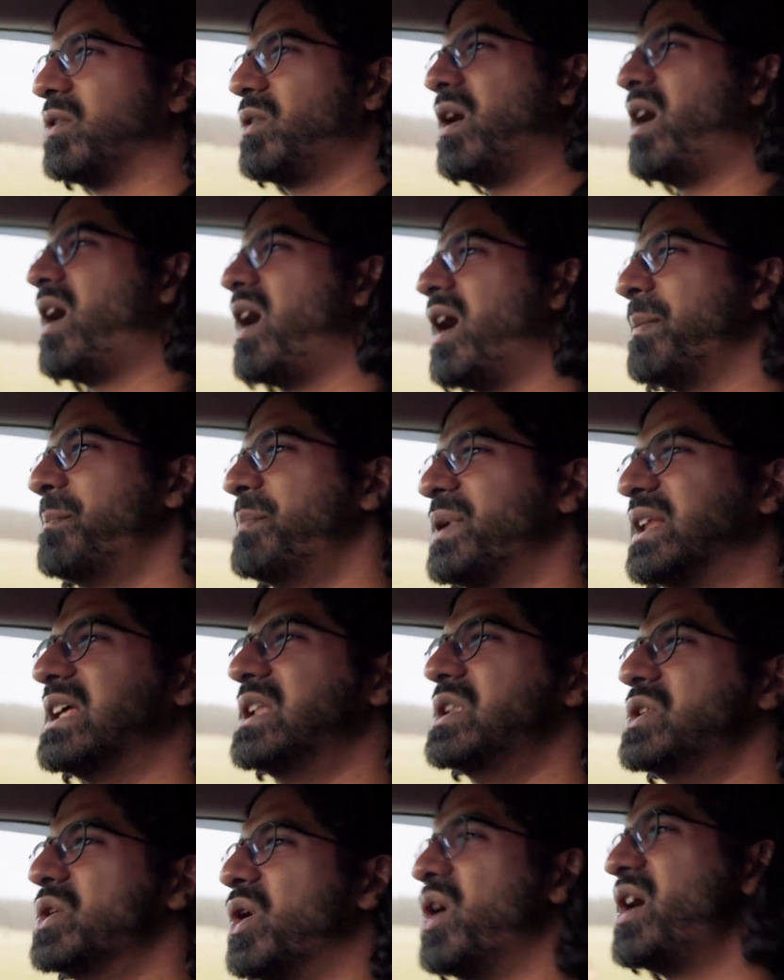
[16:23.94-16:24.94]
Oh, but the
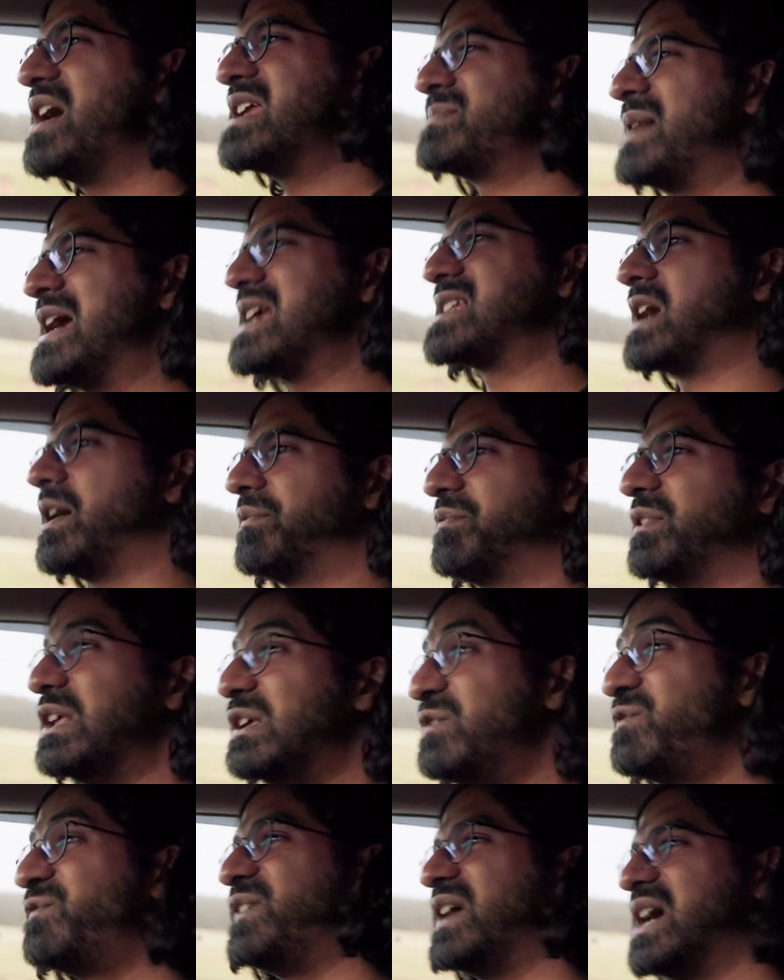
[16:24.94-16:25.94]
noise makes up for it.
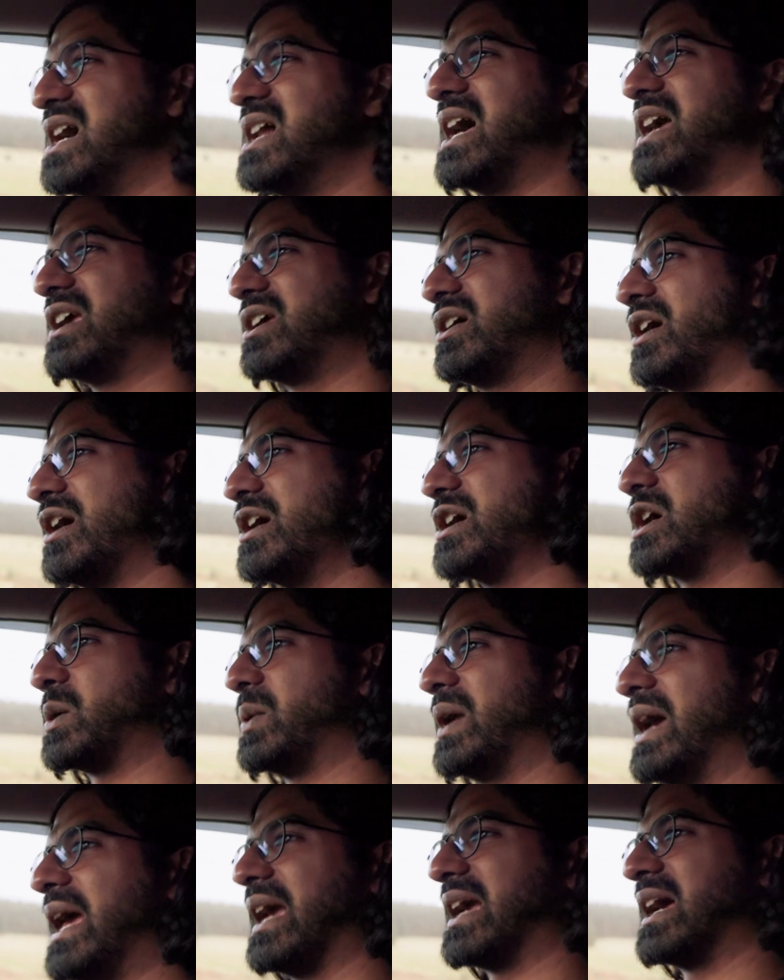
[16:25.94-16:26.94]
You feel like you're going
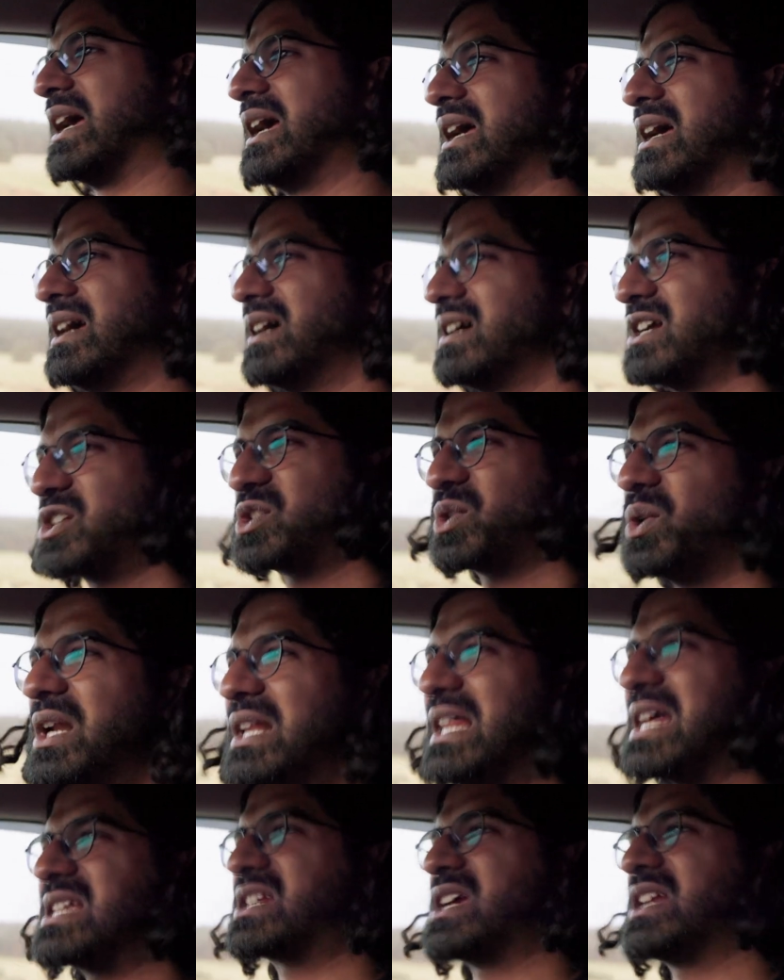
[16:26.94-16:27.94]
quick. Surely
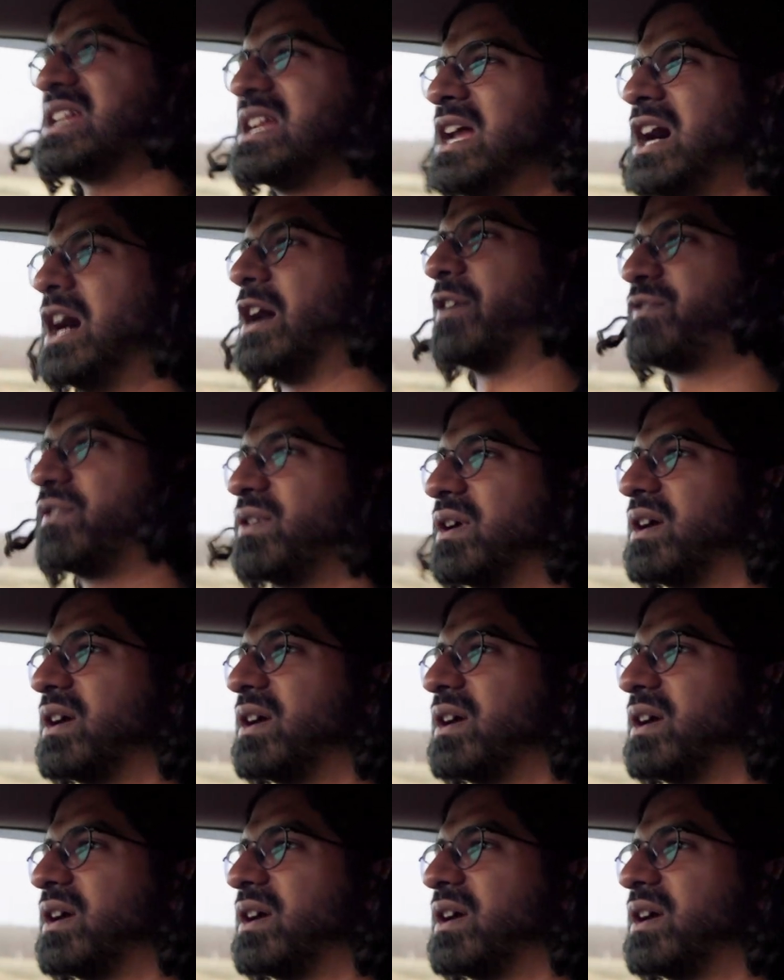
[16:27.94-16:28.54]
that's good enough.